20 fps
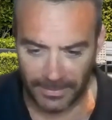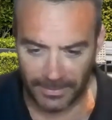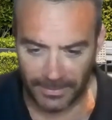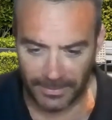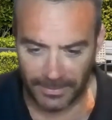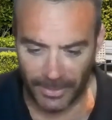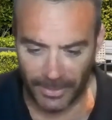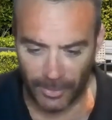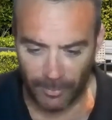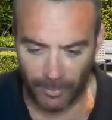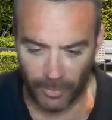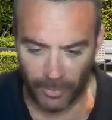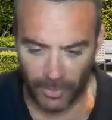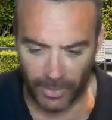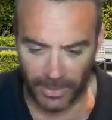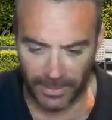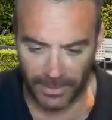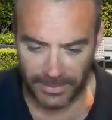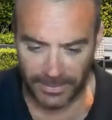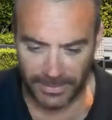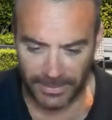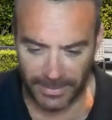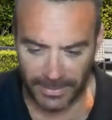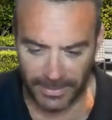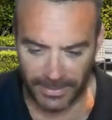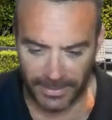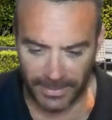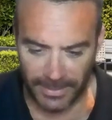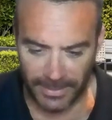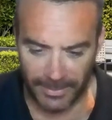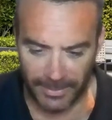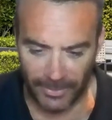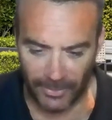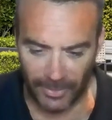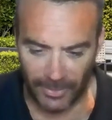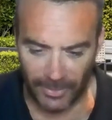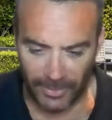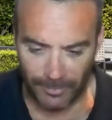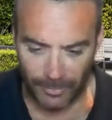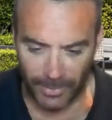Shane O'Brien said, how many
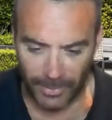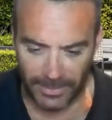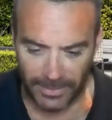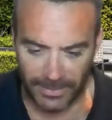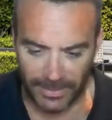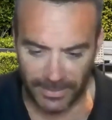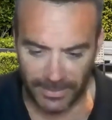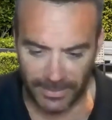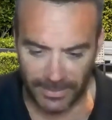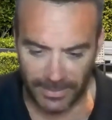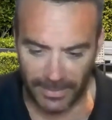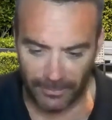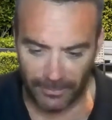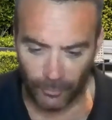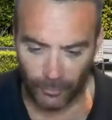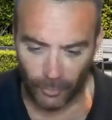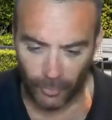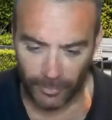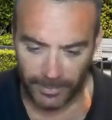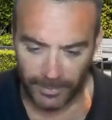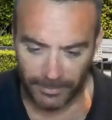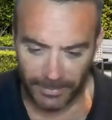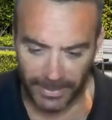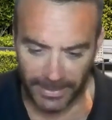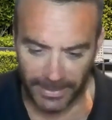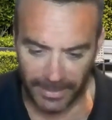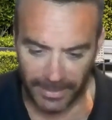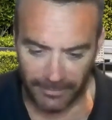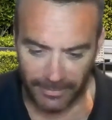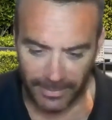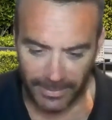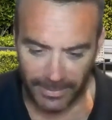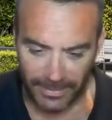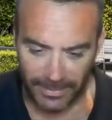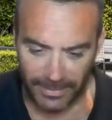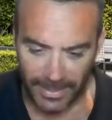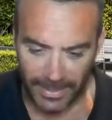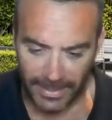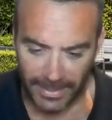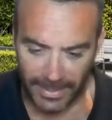ice breaks has Dan Foreman been having a
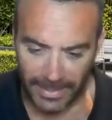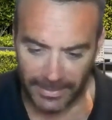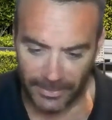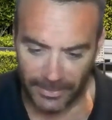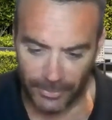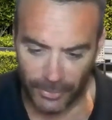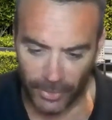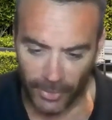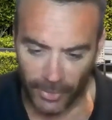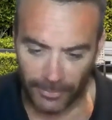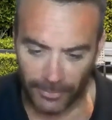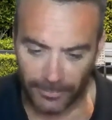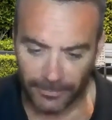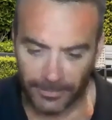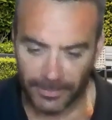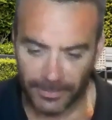day at the show?